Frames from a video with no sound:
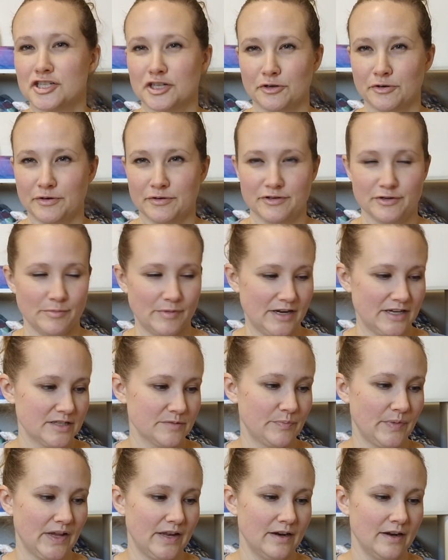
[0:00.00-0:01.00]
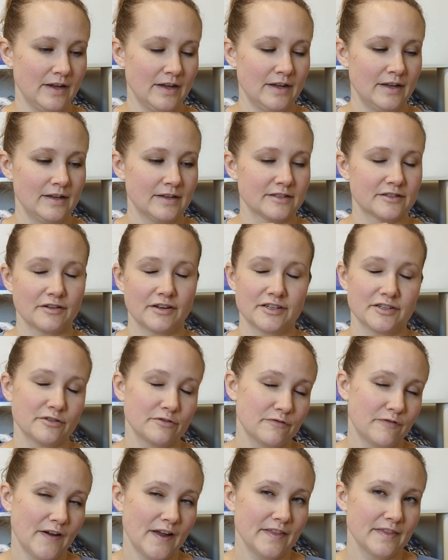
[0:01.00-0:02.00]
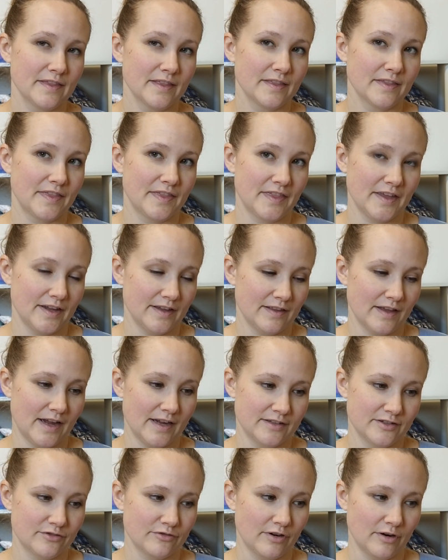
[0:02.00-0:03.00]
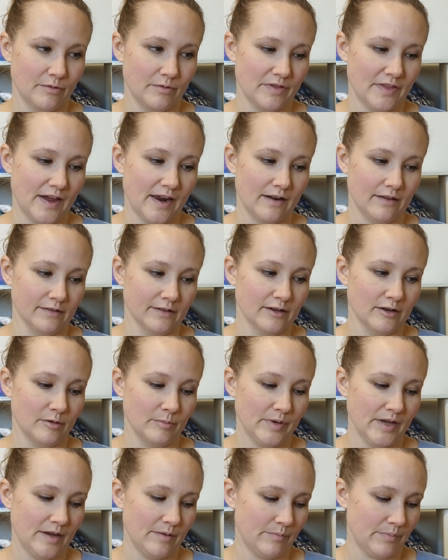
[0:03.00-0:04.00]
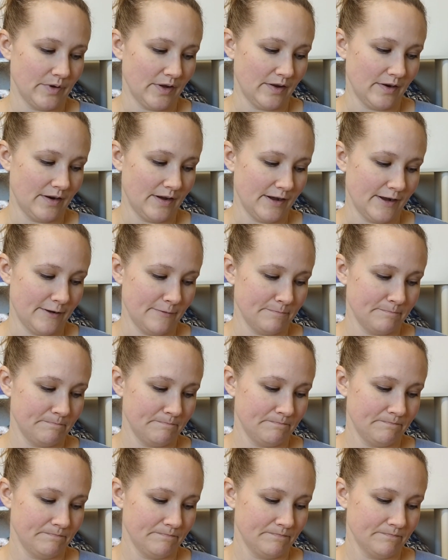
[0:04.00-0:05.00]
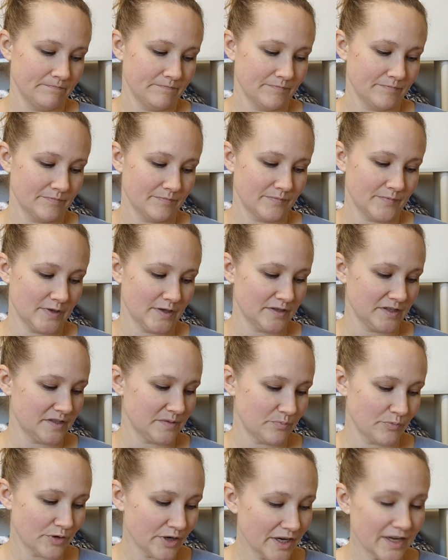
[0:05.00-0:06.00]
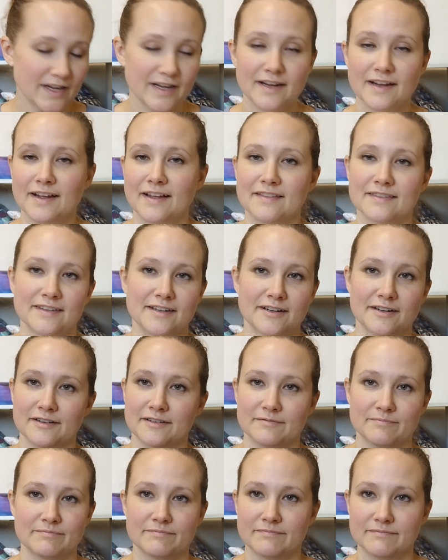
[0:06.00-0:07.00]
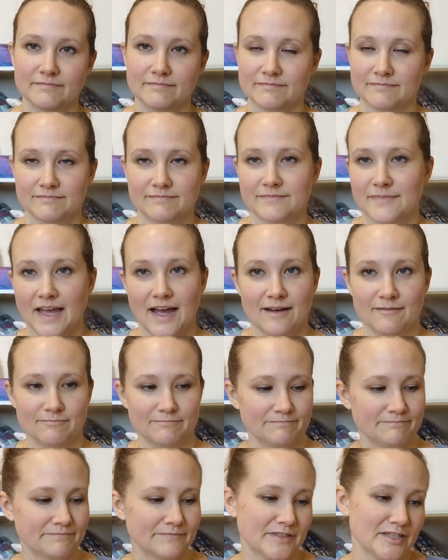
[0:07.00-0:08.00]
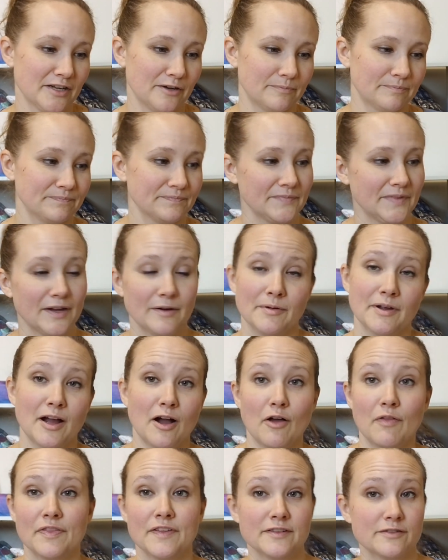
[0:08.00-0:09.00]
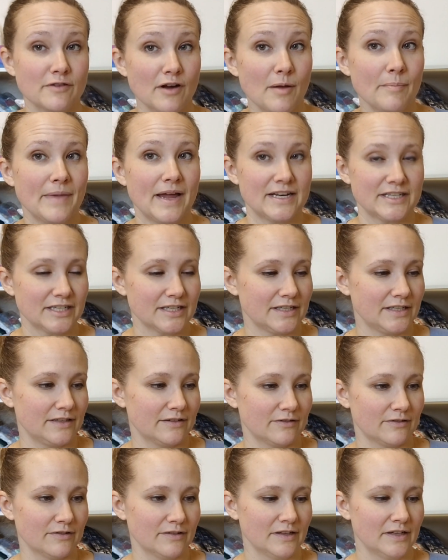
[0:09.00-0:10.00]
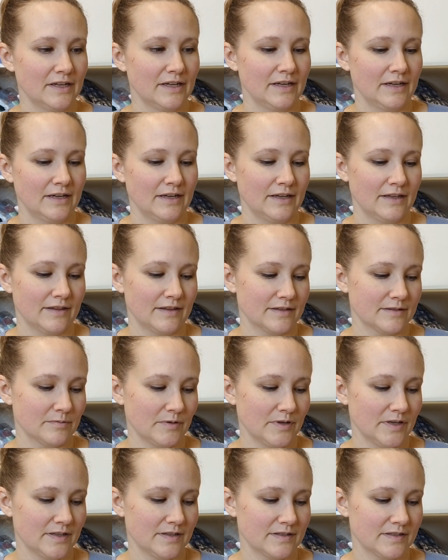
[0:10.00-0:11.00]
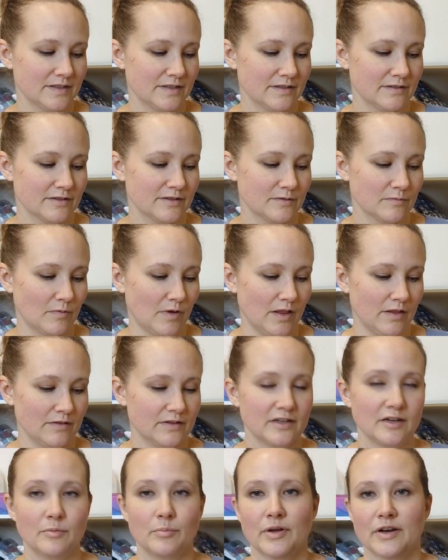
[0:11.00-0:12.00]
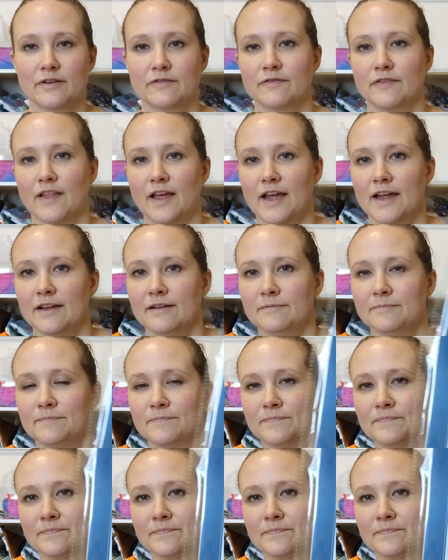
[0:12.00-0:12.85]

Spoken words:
show you too much, but so I do find I struggle with that a little bit, but they're just pretty and they're, yeah. So here we go. These are all magic needle. This one is swallowtail butterfly.